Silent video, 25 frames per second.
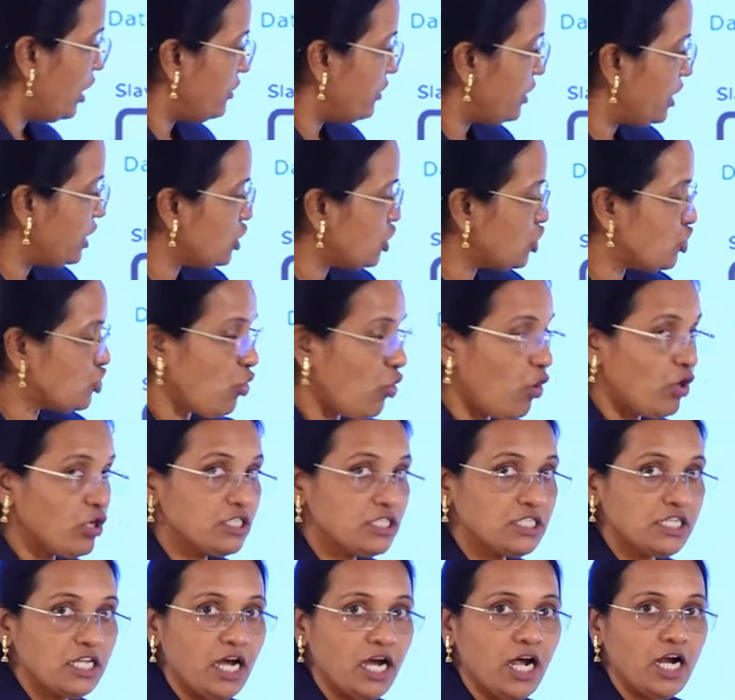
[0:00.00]
this
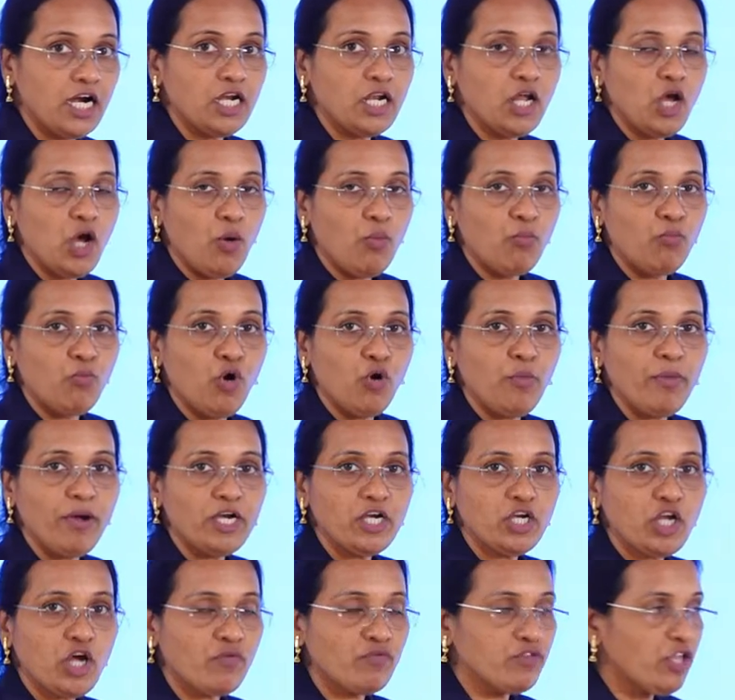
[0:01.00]
shows that
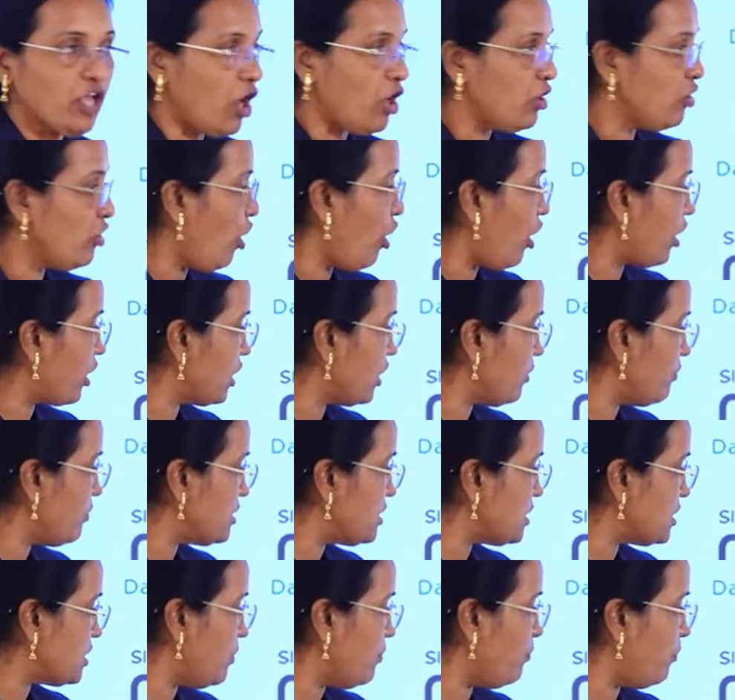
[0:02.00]
movement of the algorithm is
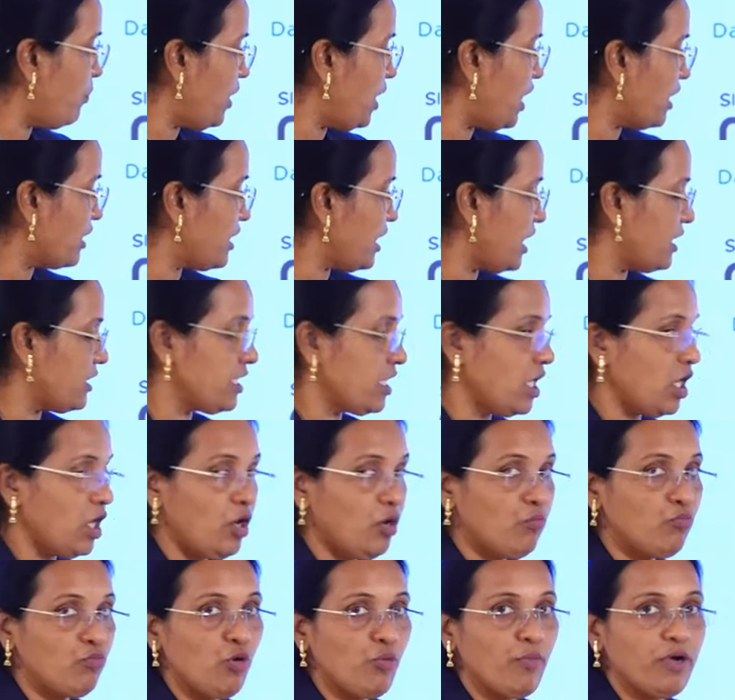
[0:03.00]
simpler than
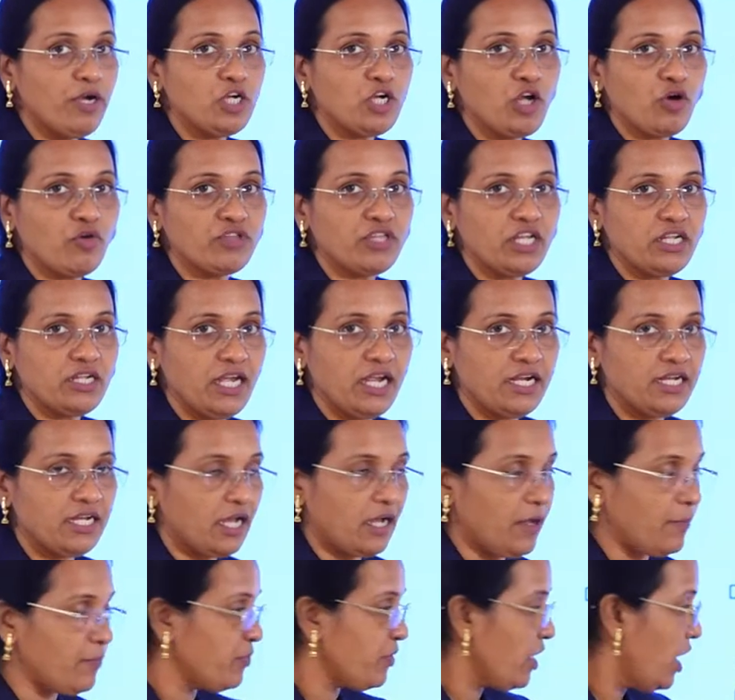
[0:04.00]
the movement of the data.